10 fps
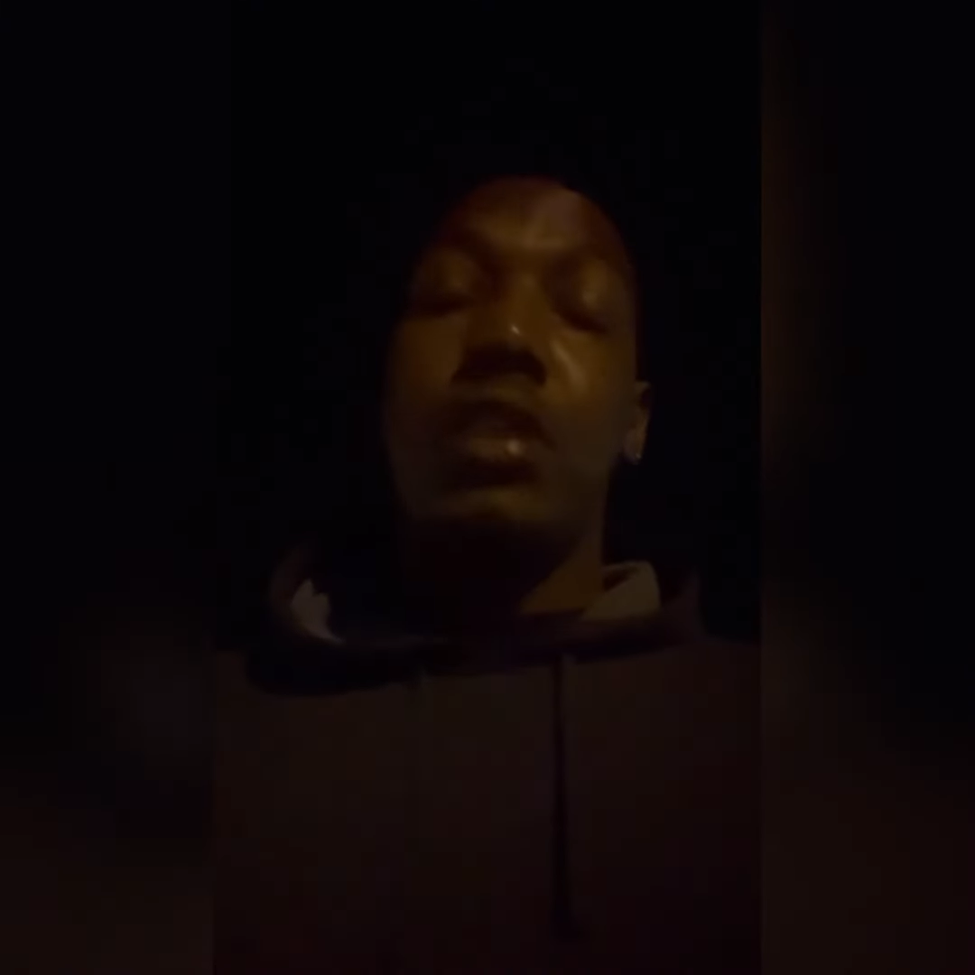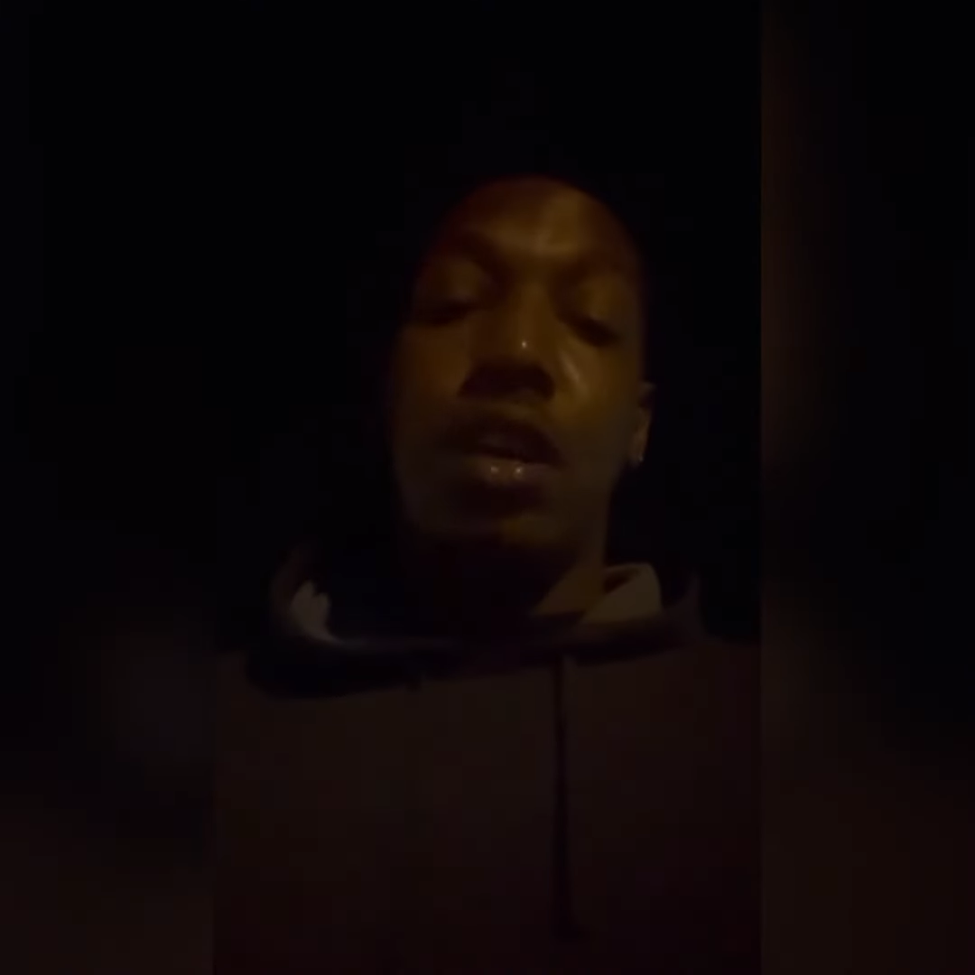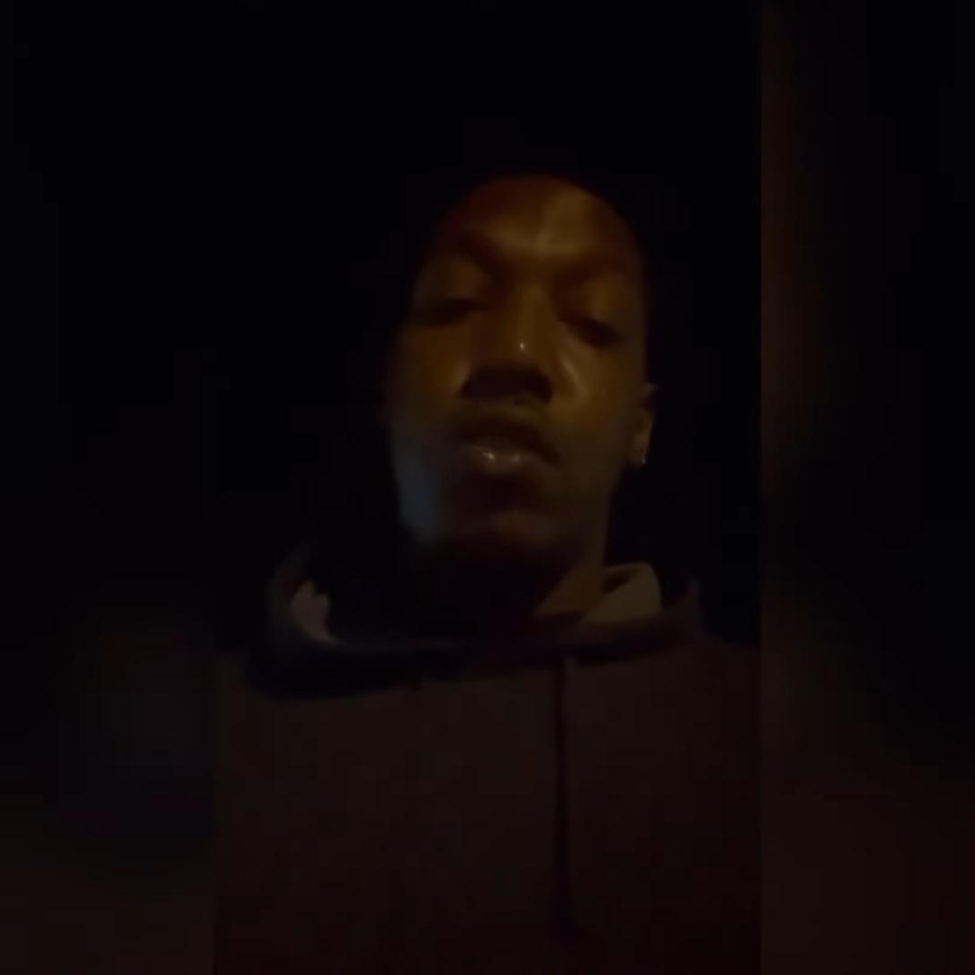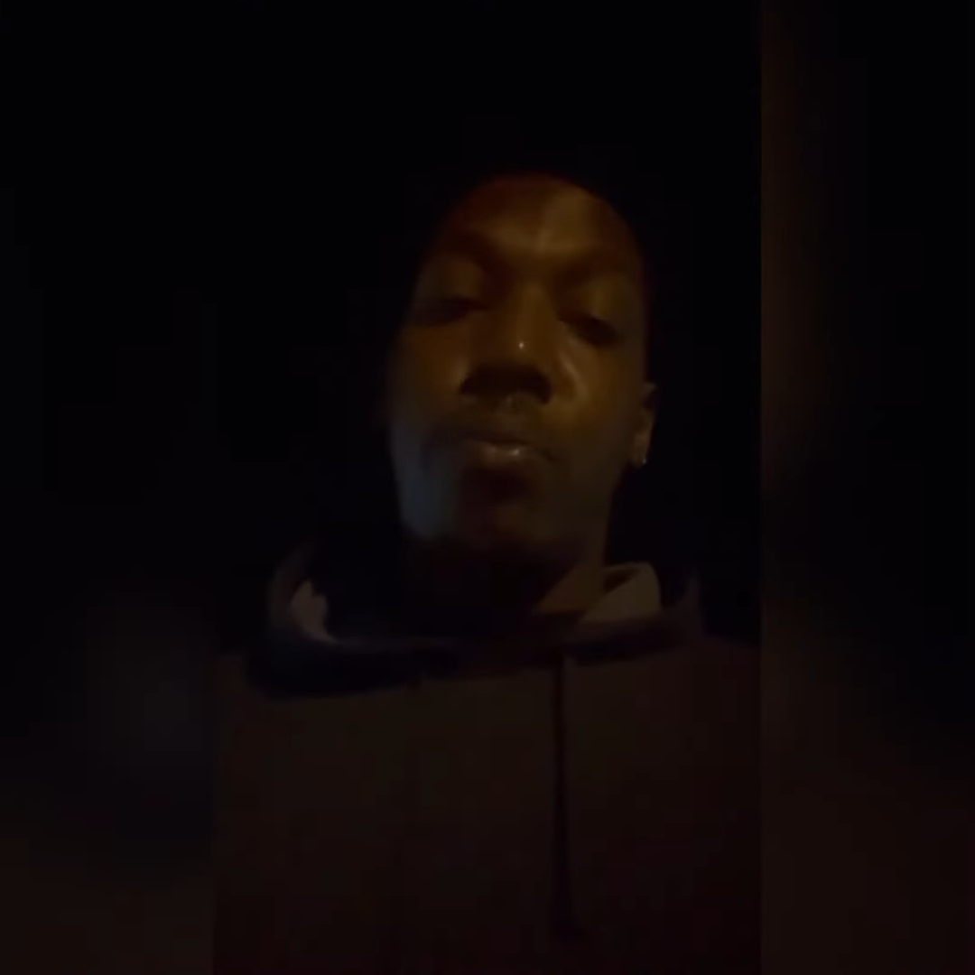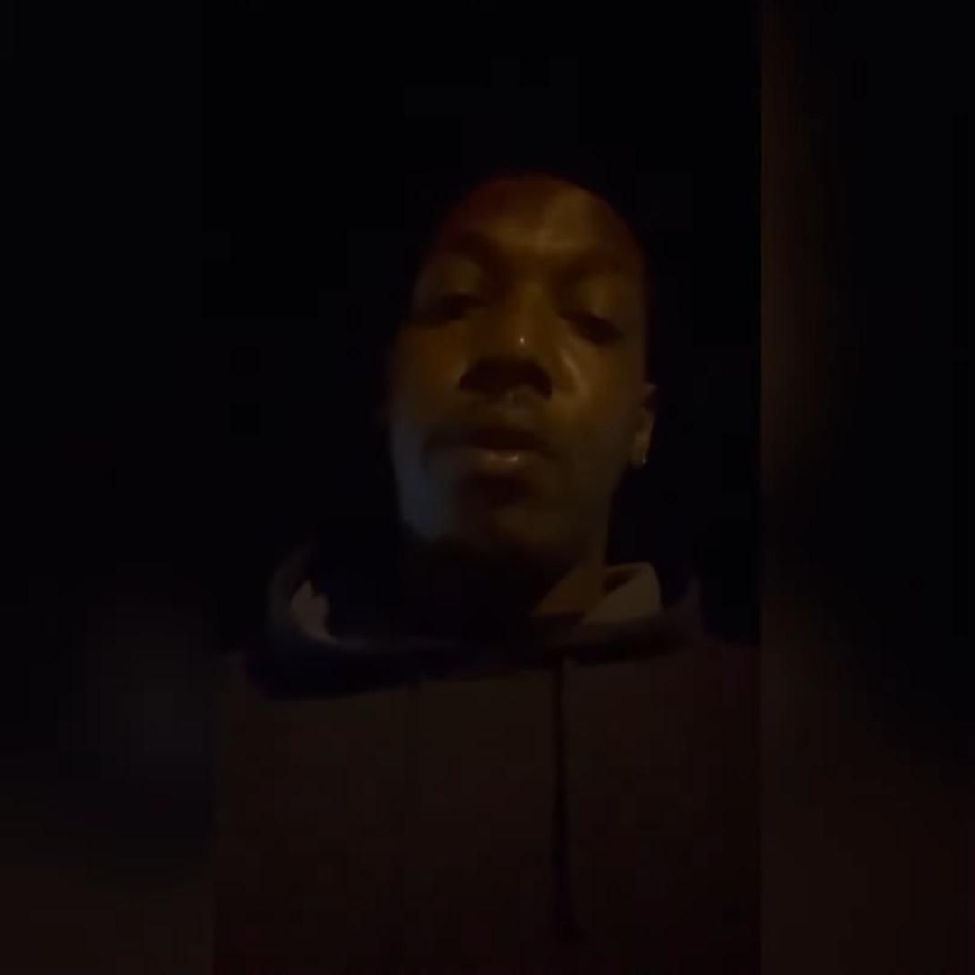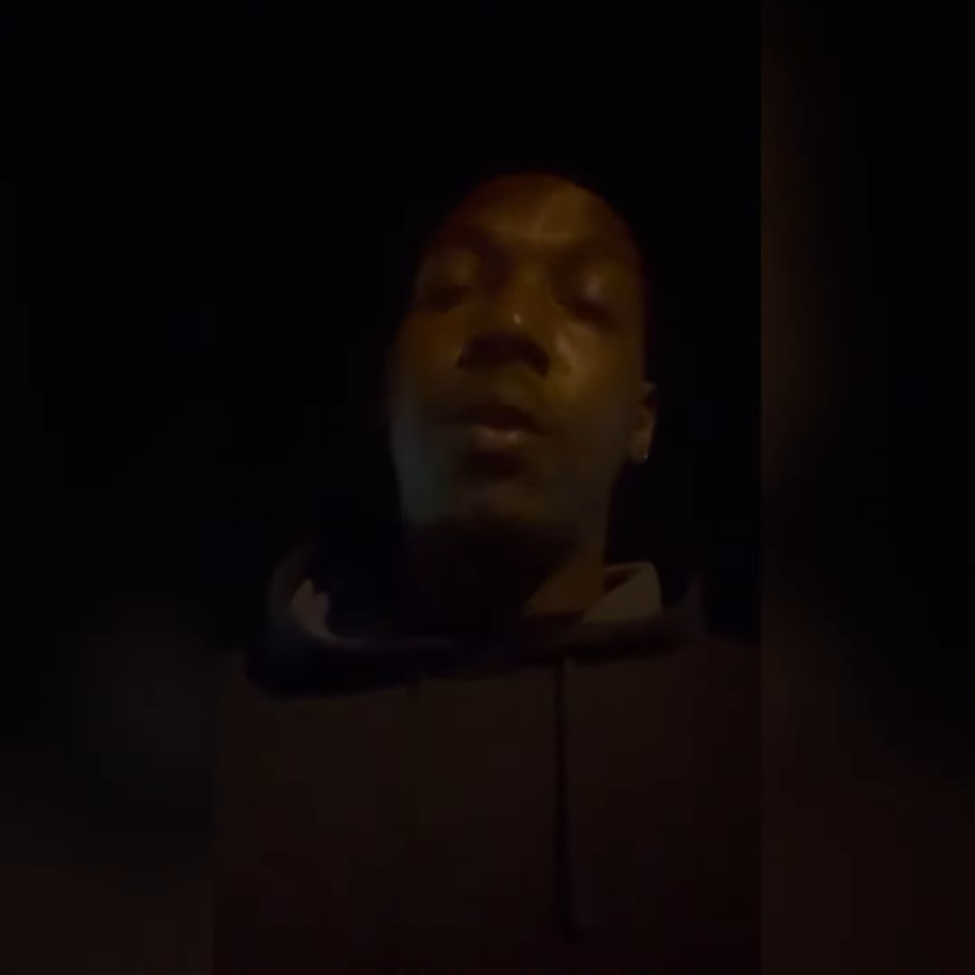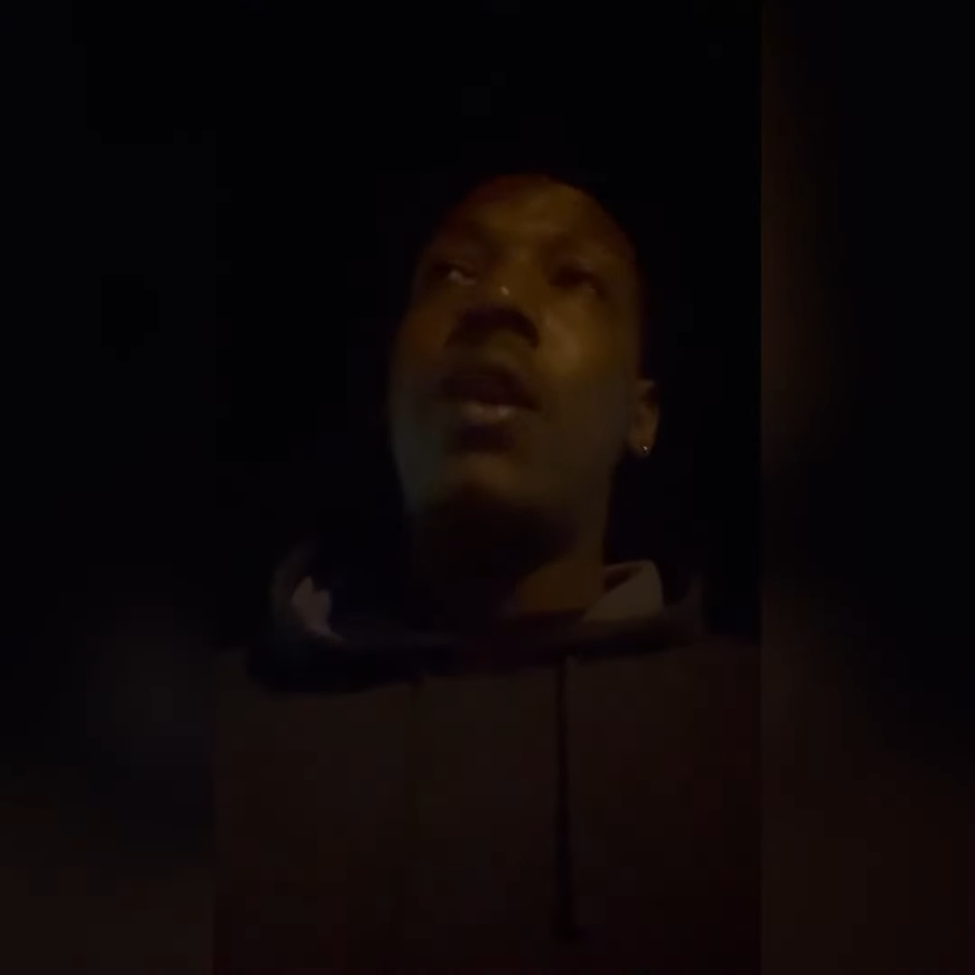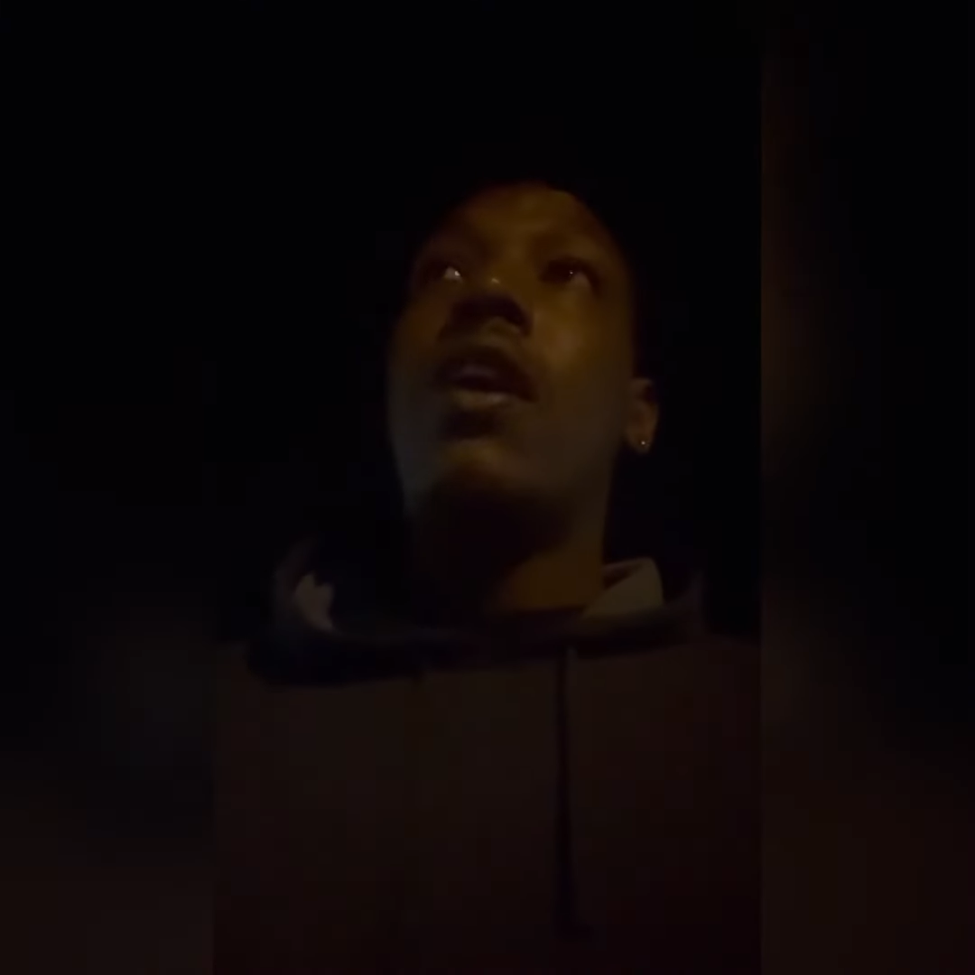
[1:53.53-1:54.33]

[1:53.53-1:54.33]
channel, bro.